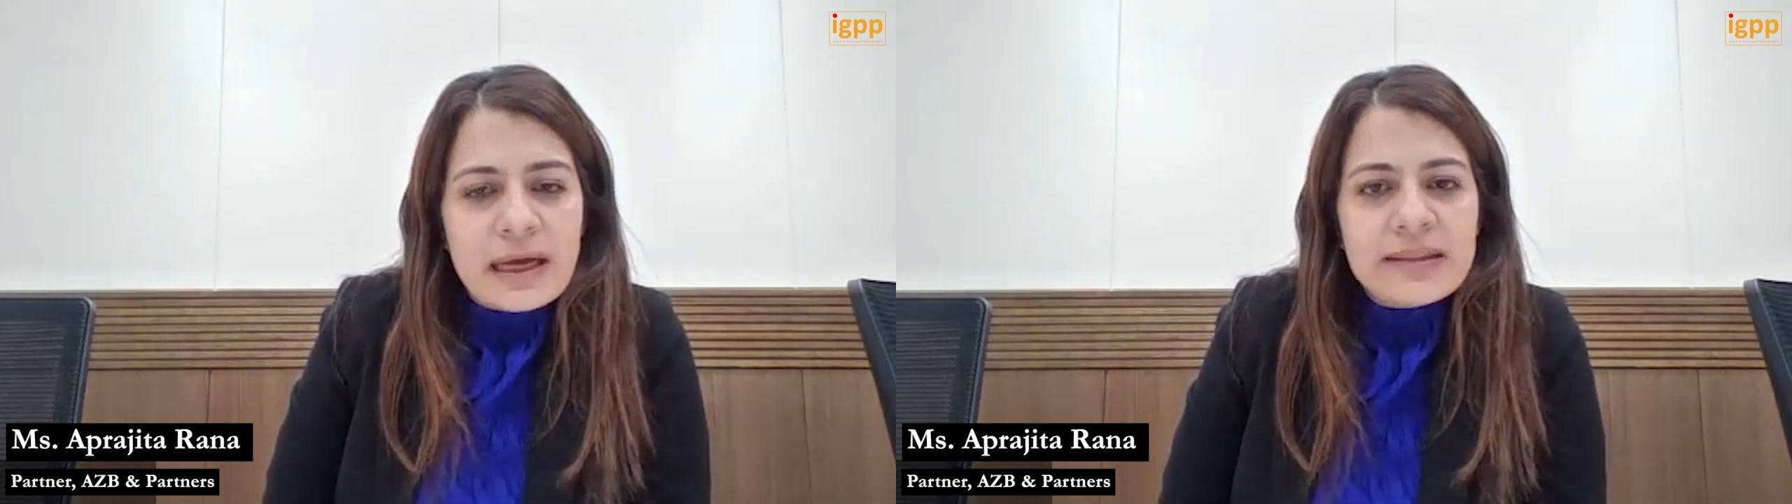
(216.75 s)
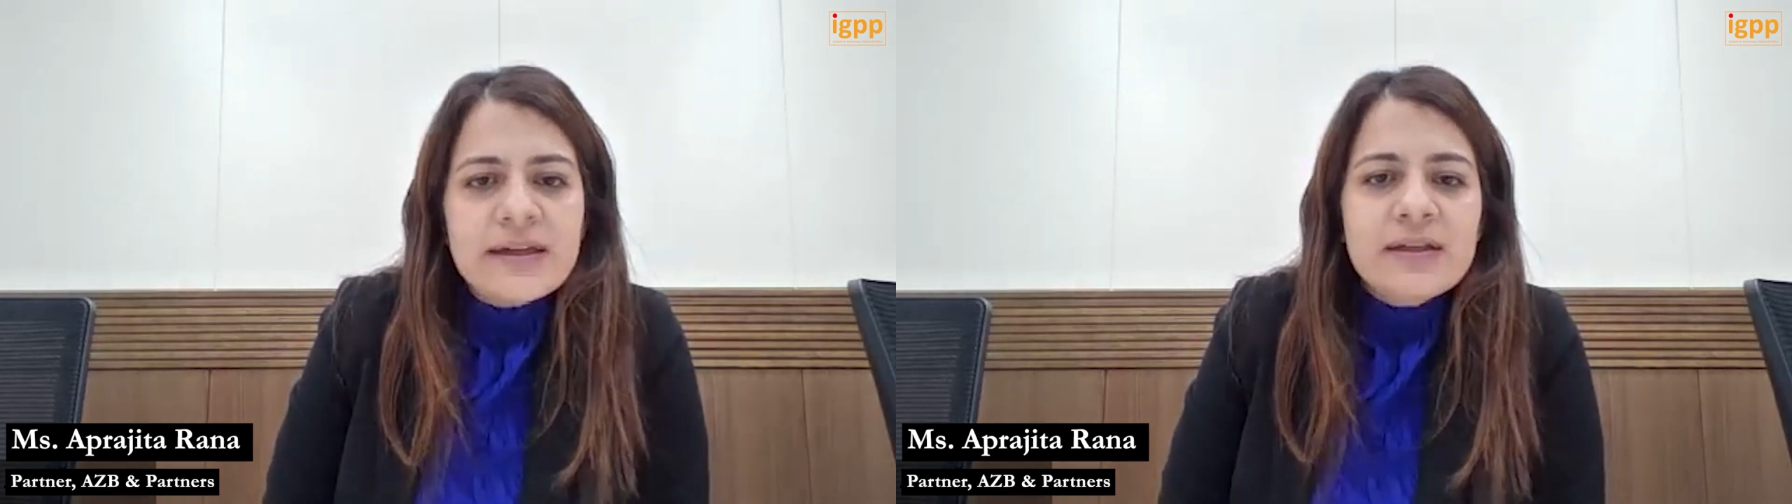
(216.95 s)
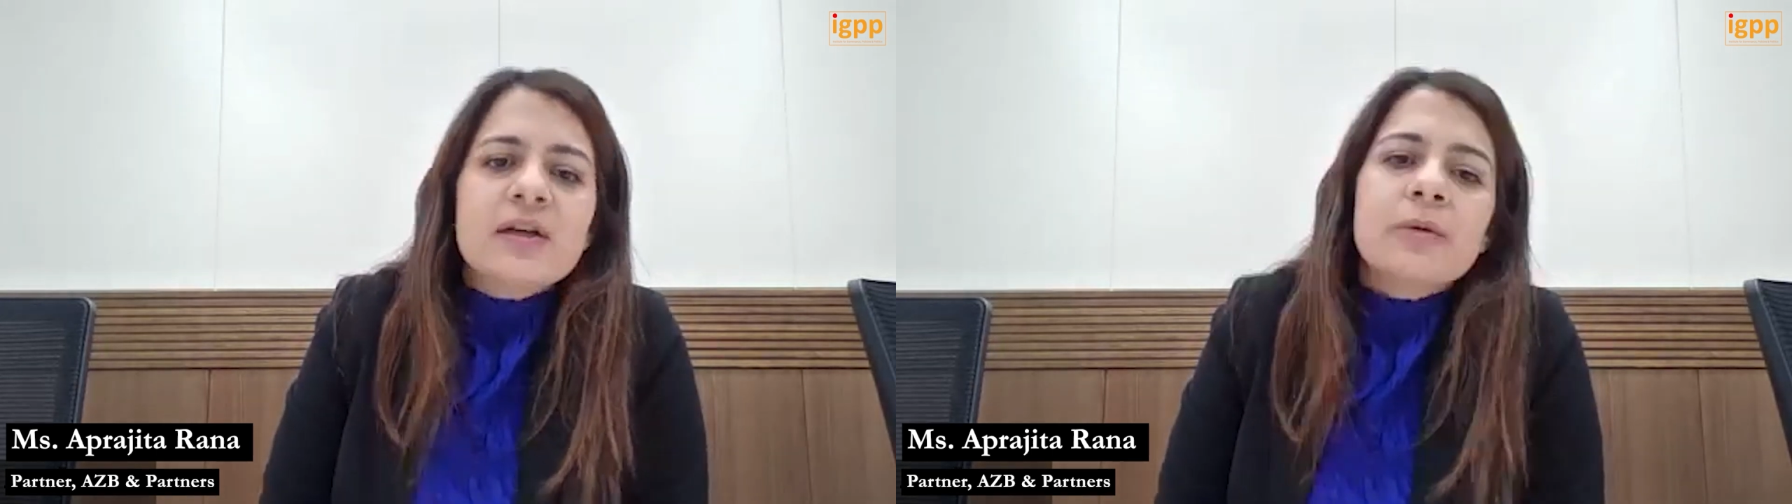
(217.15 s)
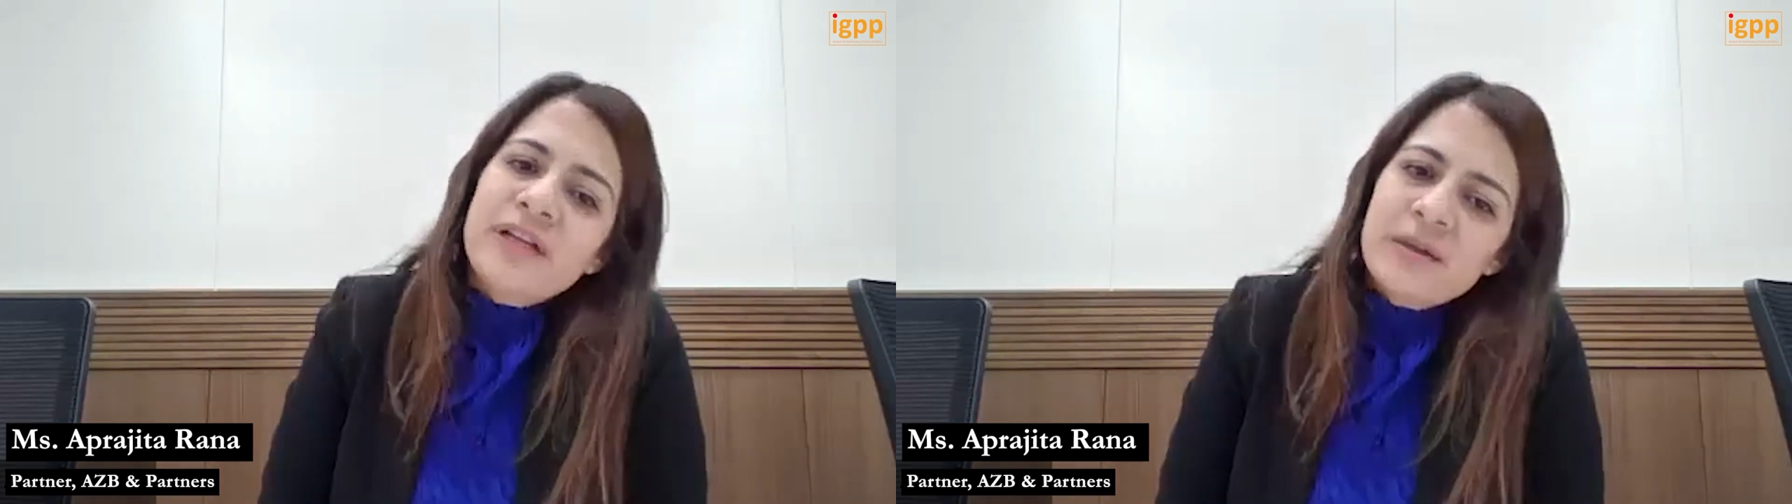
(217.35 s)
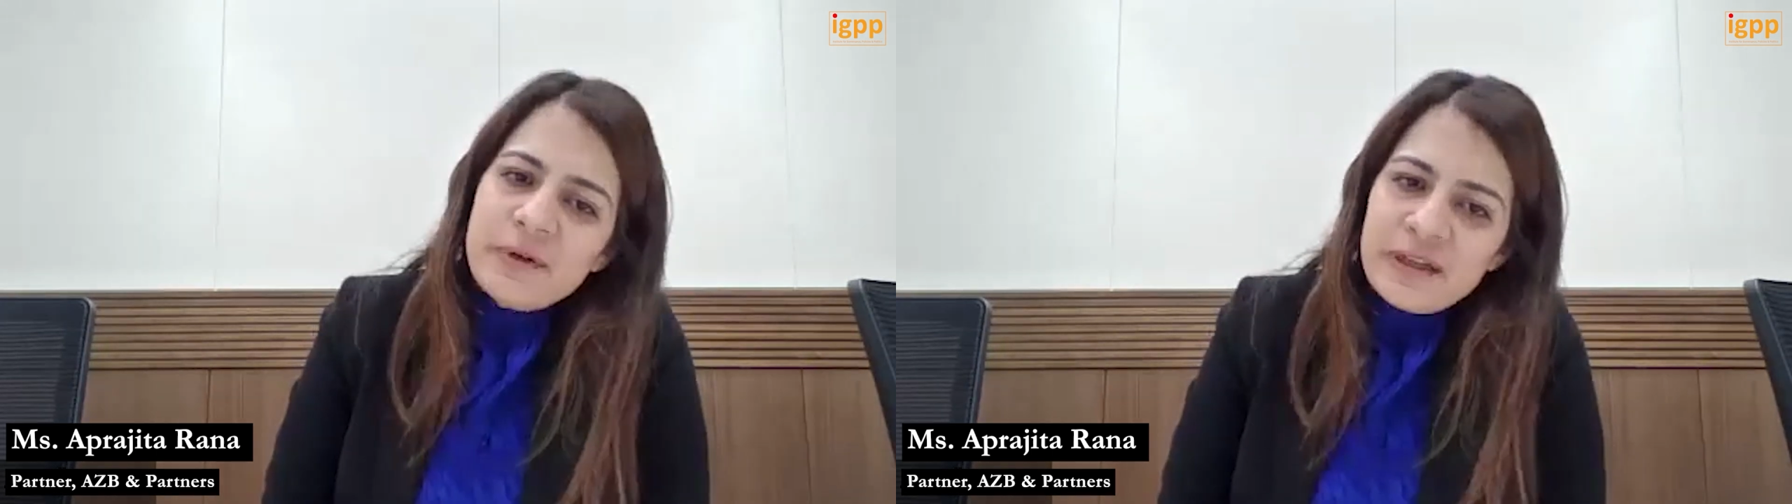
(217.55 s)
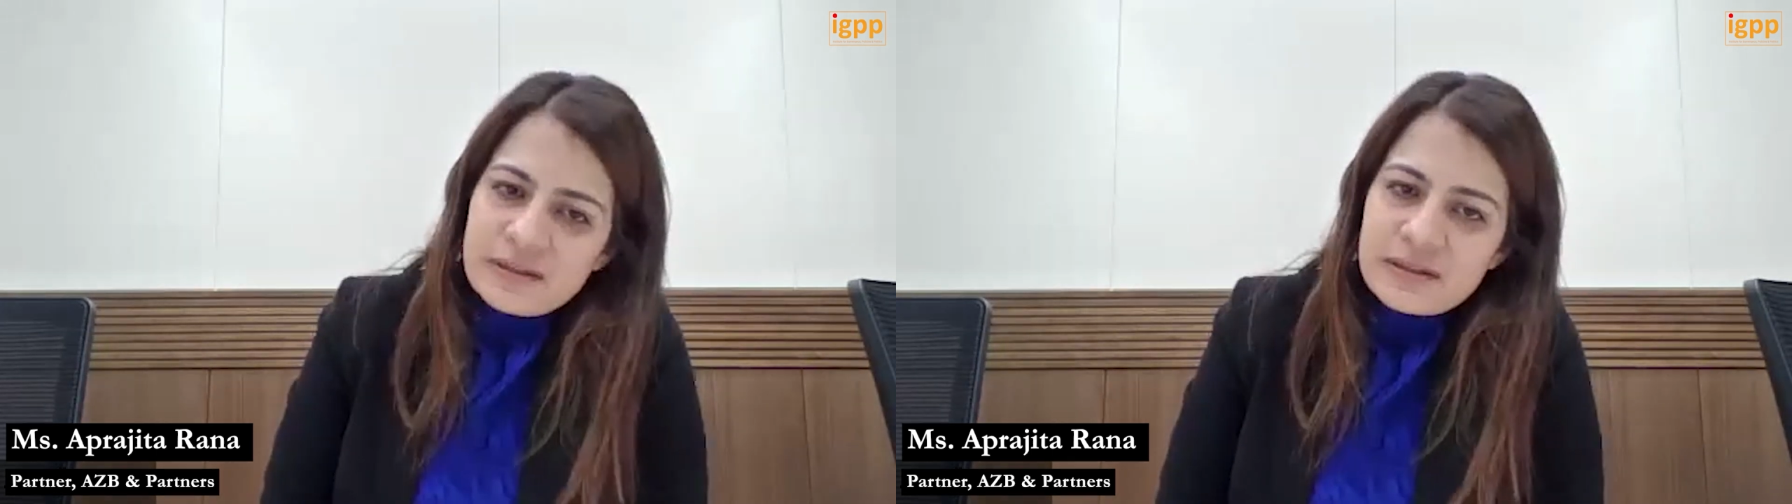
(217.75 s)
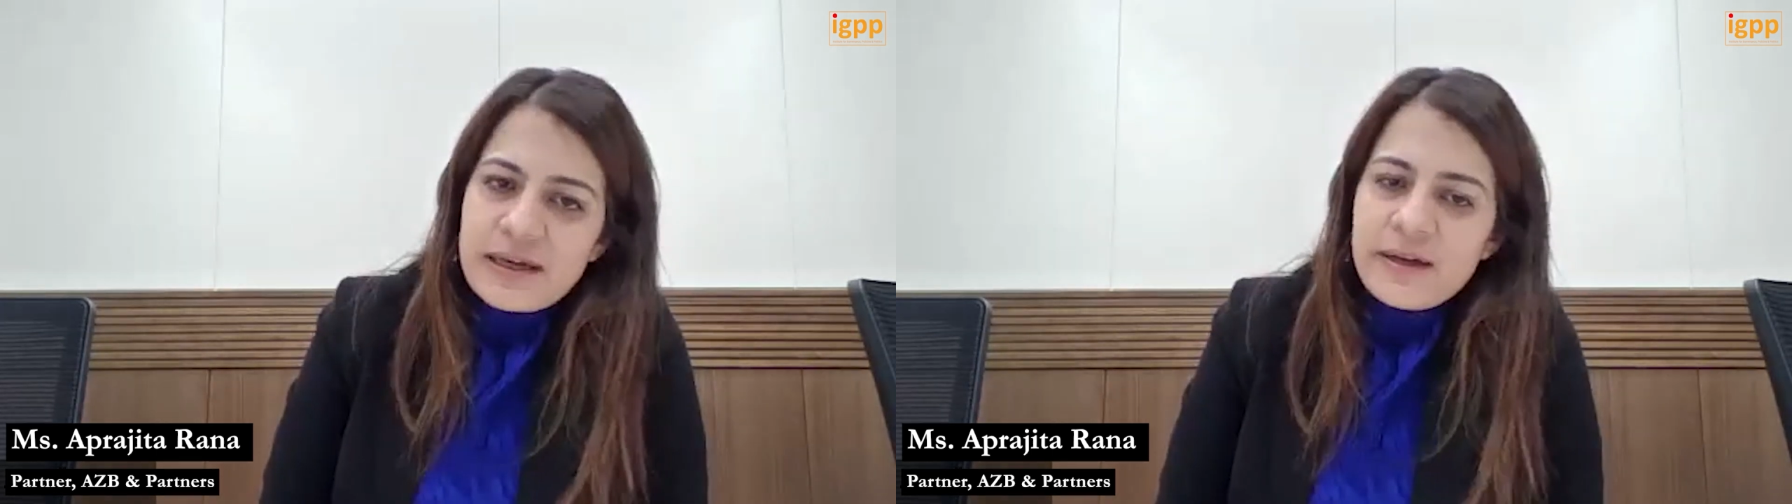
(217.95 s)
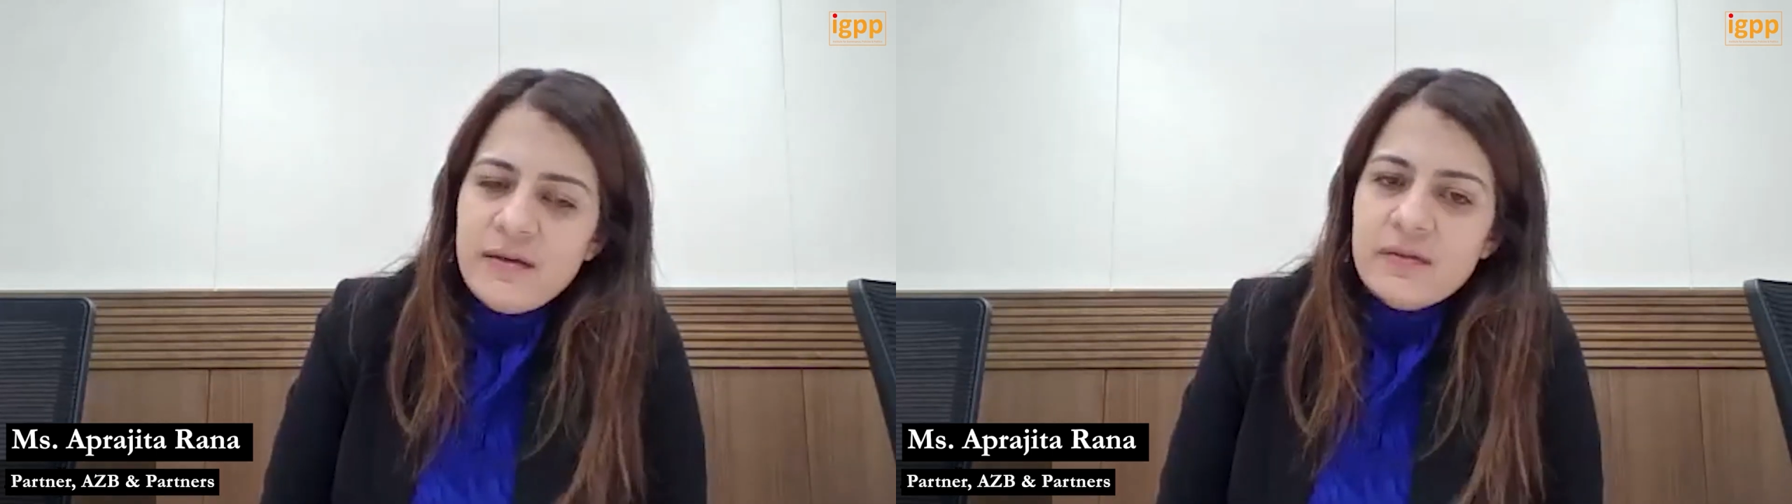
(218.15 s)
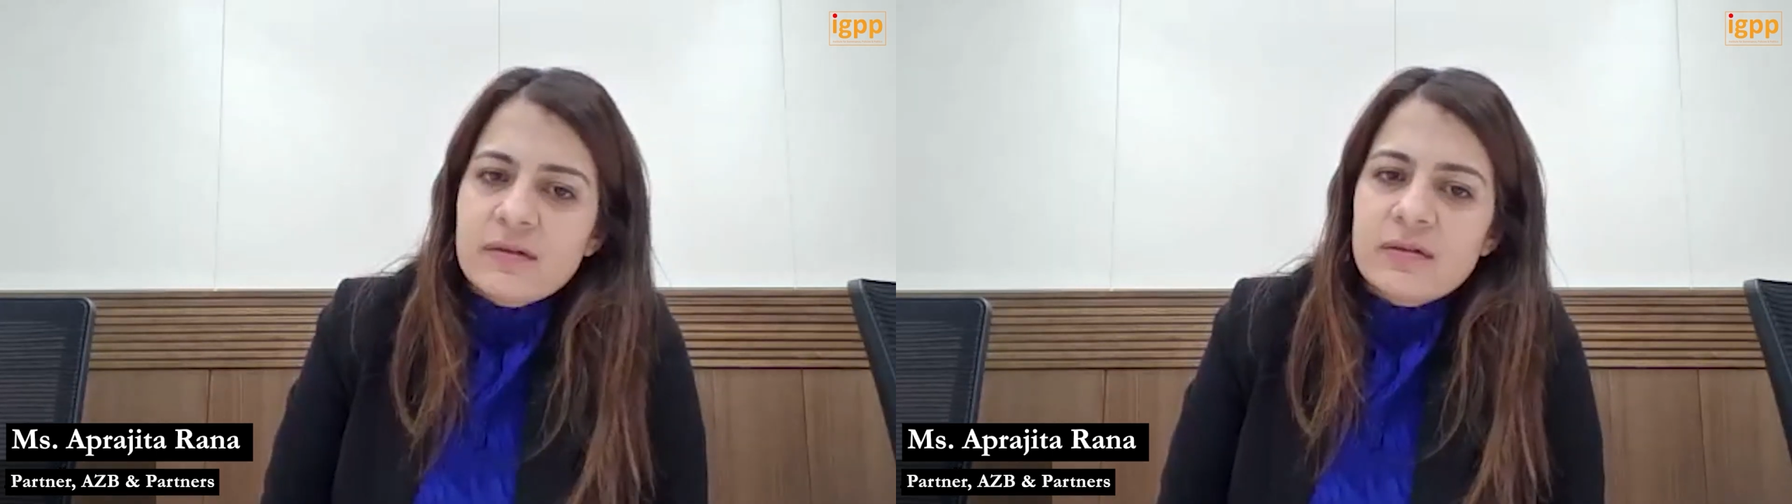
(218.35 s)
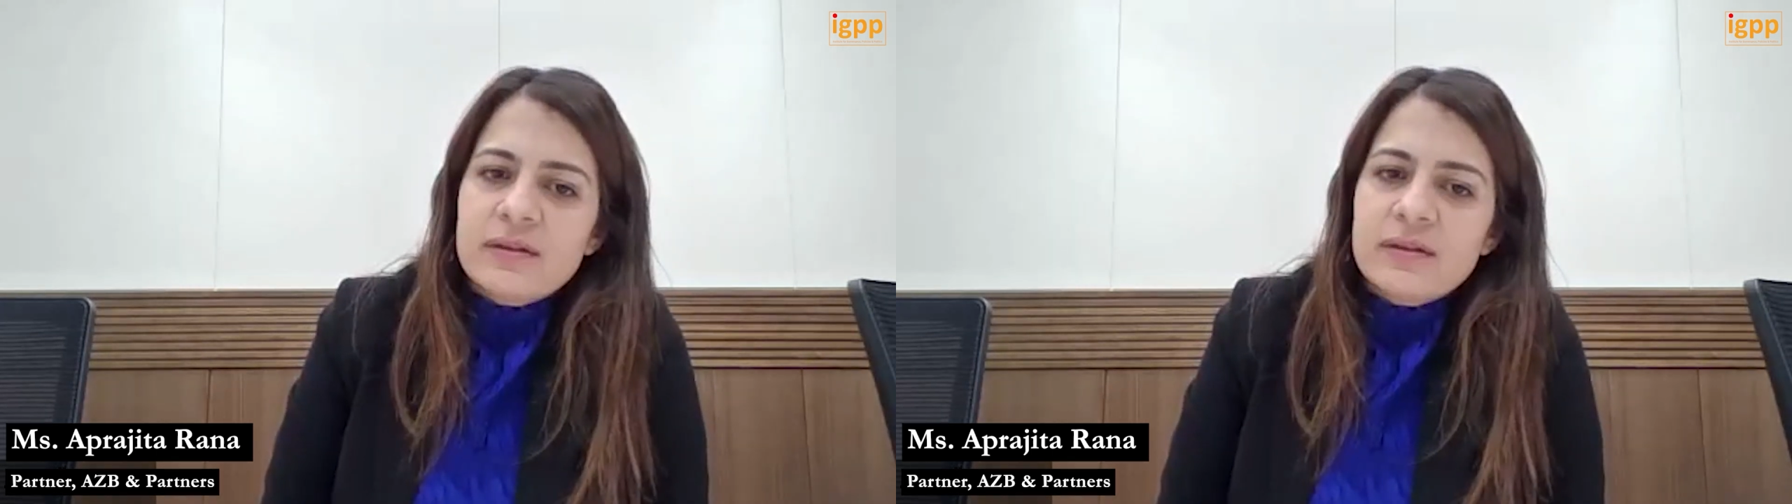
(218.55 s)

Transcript: and that committee may decide